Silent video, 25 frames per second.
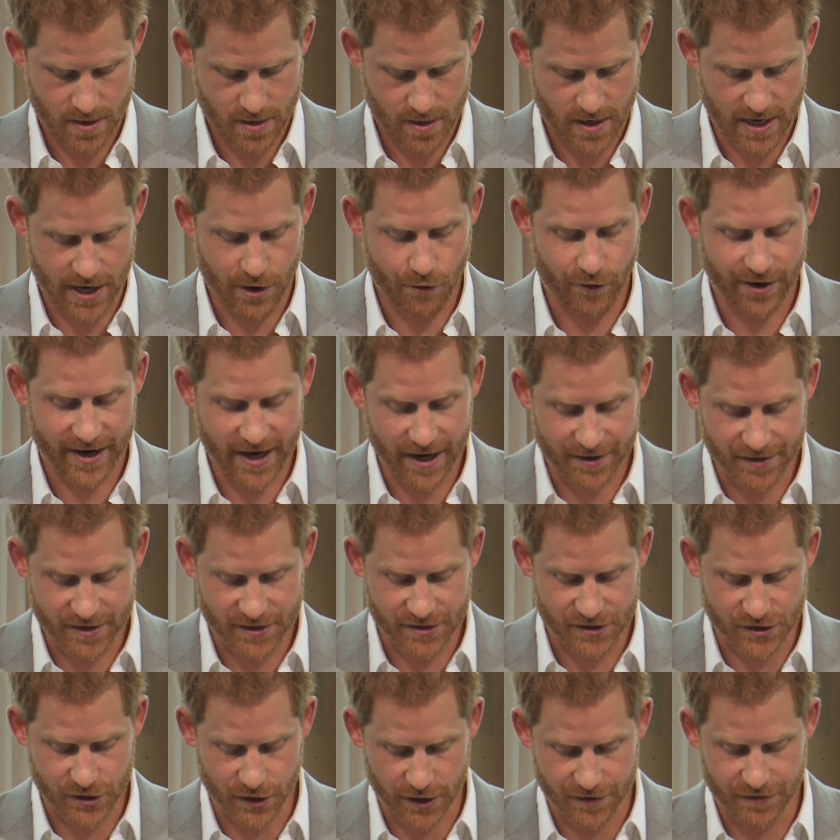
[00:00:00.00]
He already
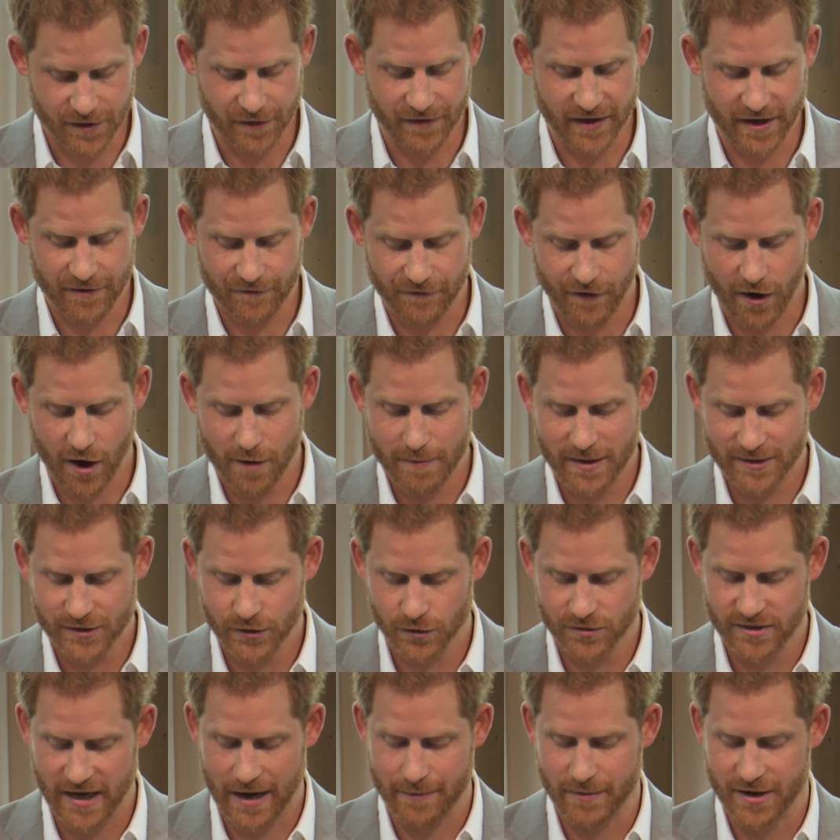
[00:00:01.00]
understood that the
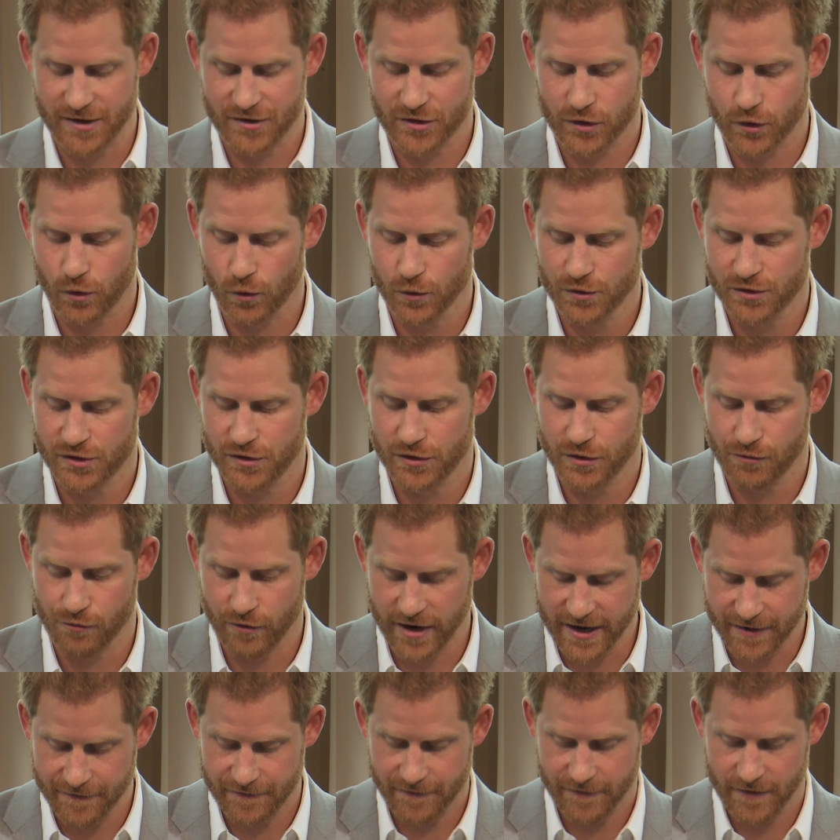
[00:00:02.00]
environmental damage caused to the
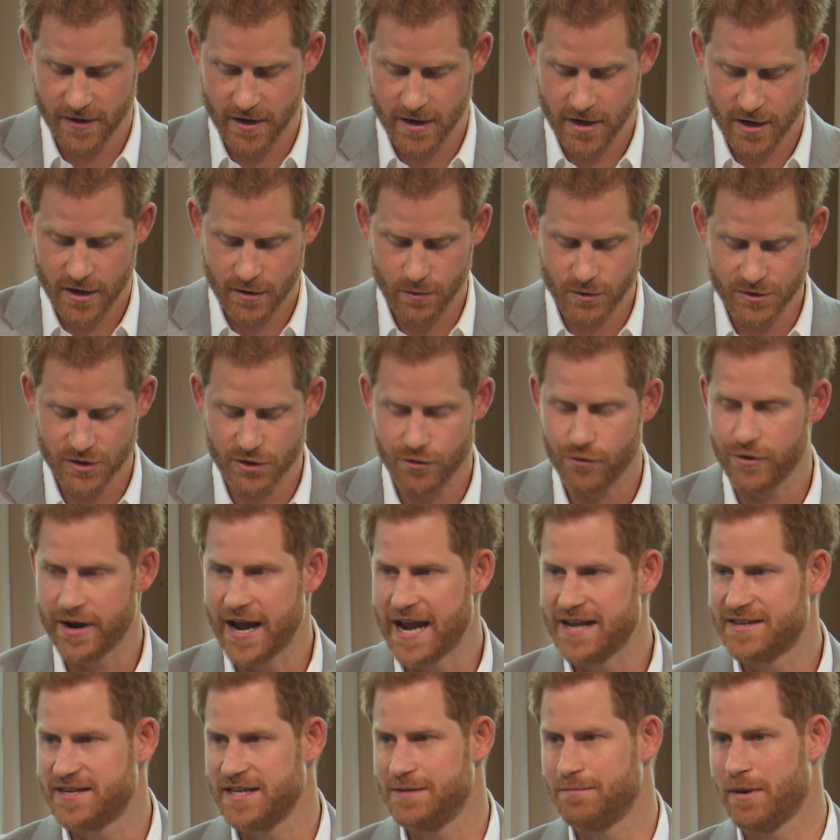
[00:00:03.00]
reef was
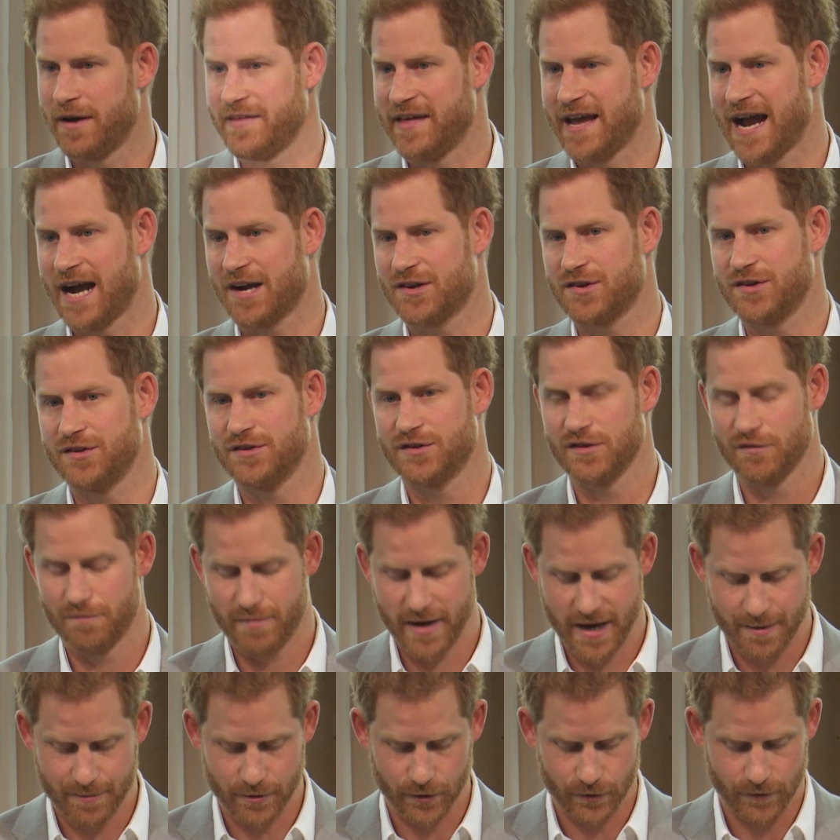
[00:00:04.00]
created by the actions of
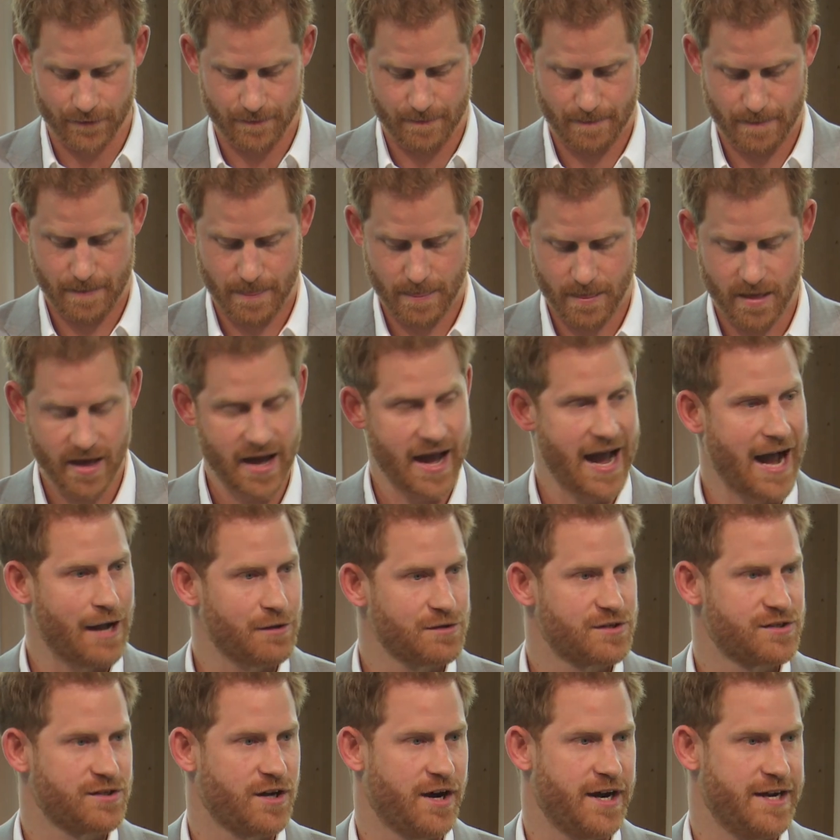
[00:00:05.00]
people
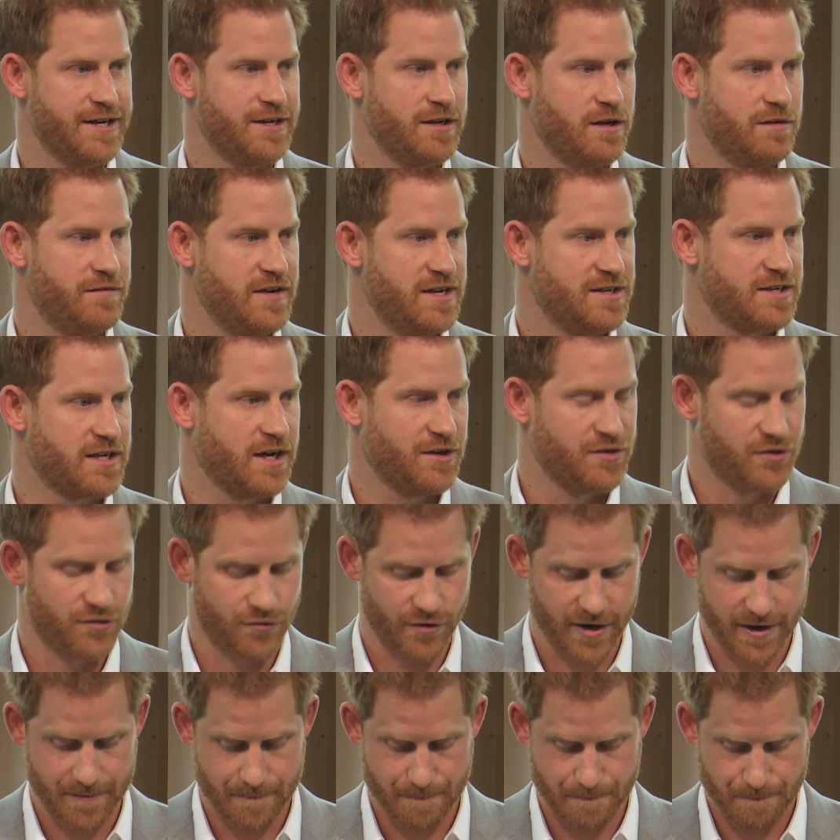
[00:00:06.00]
outside of his
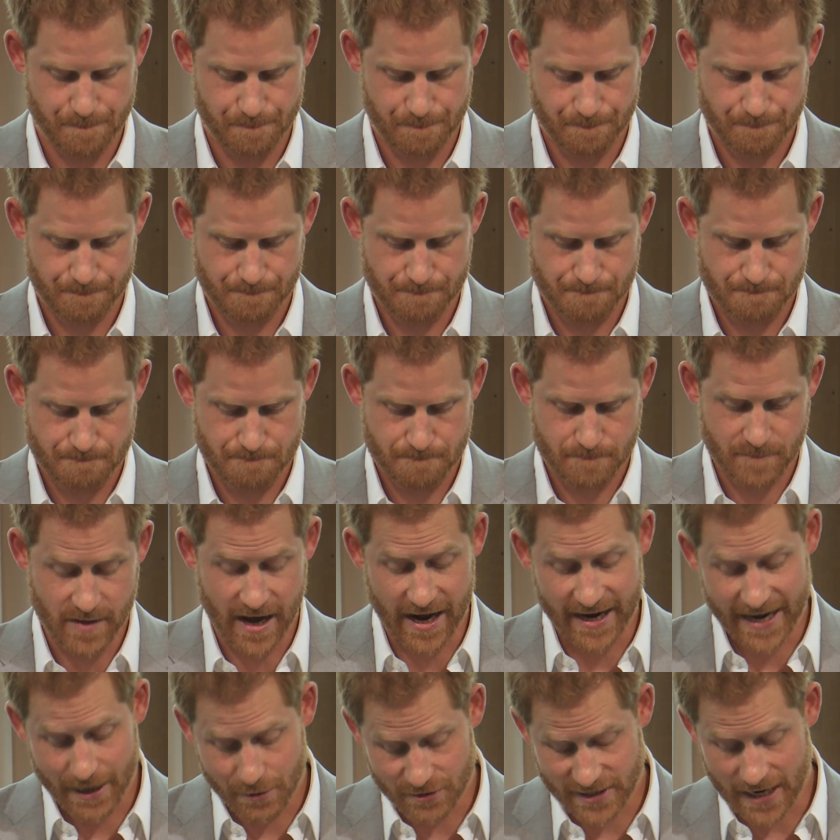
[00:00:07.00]
country.
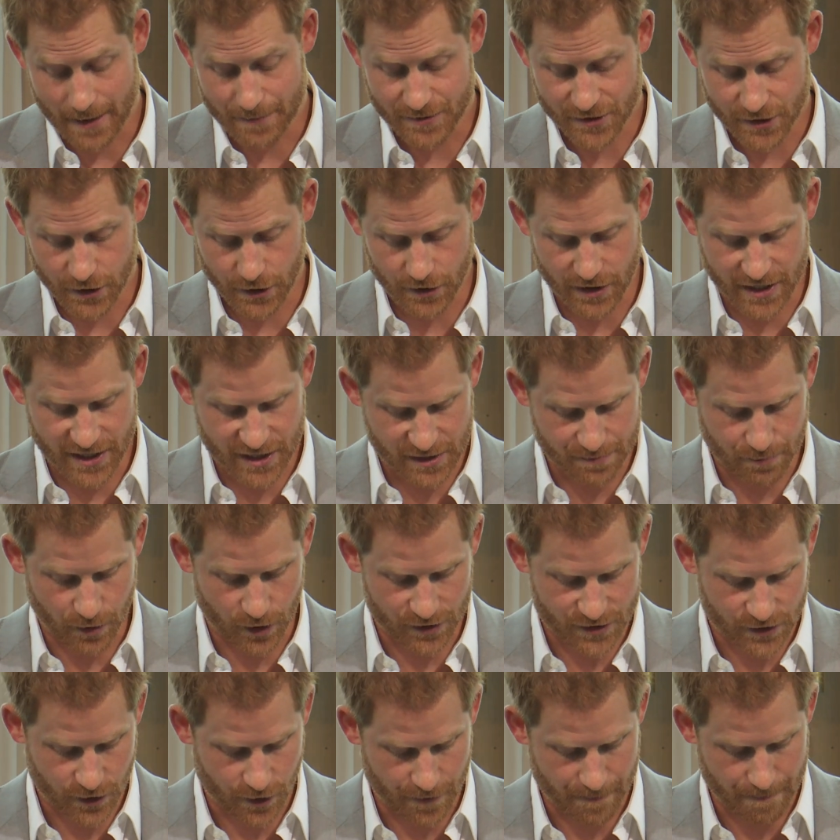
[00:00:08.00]
And he was absolutely
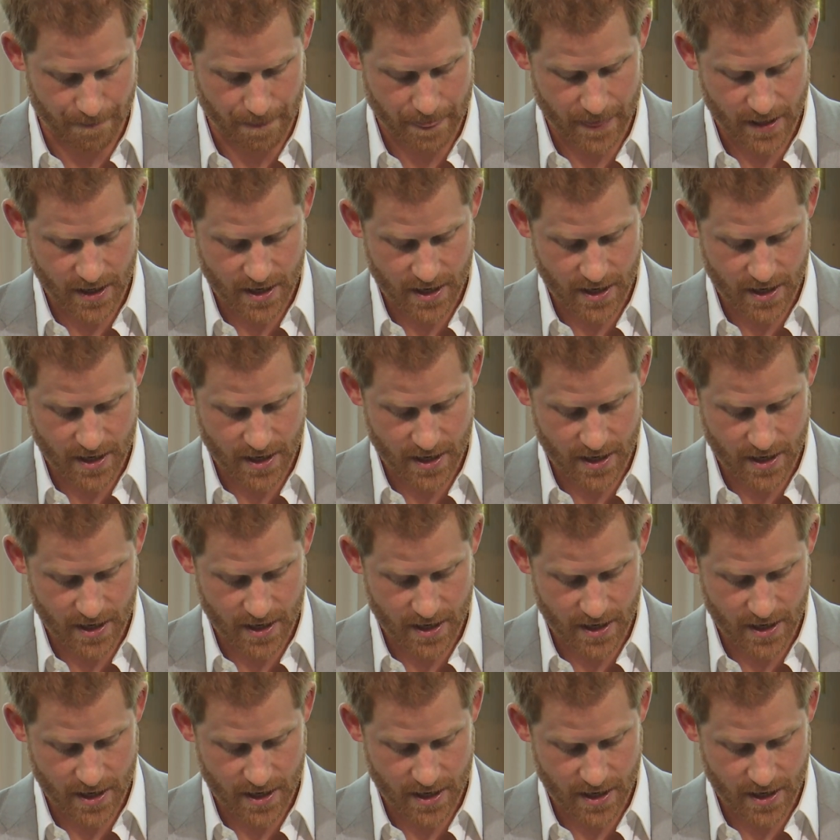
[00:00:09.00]
spot on.